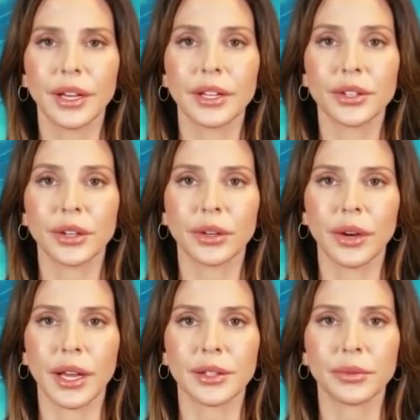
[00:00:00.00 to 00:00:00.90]
Enter your
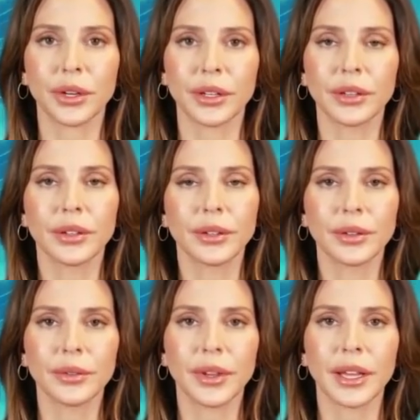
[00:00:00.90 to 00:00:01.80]
password.
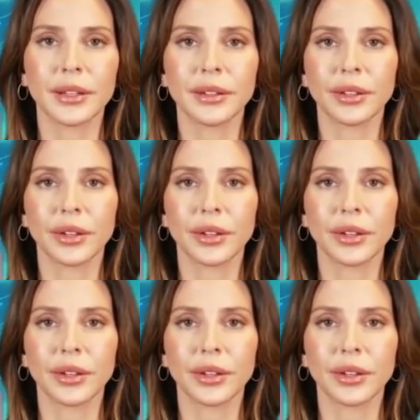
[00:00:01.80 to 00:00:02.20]
Then,